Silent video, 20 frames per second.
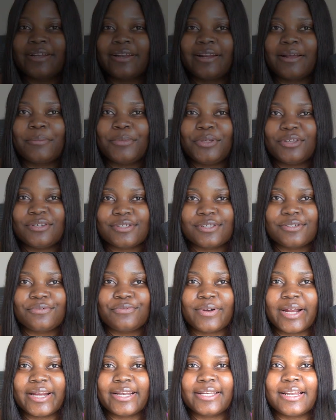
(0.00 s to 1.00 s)
that I'm using
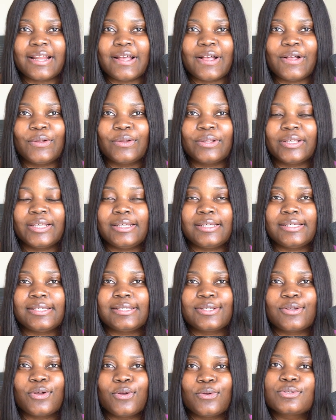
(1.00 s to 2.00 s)
right now
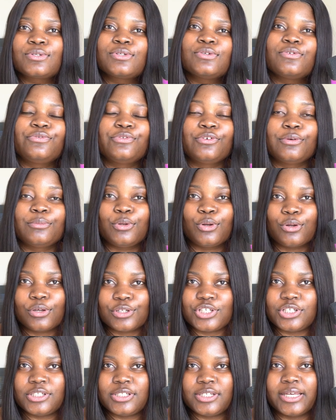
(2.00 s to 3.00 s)
is also from
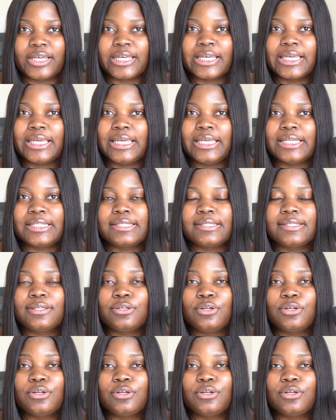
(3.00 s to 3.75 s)
Logitech. It's the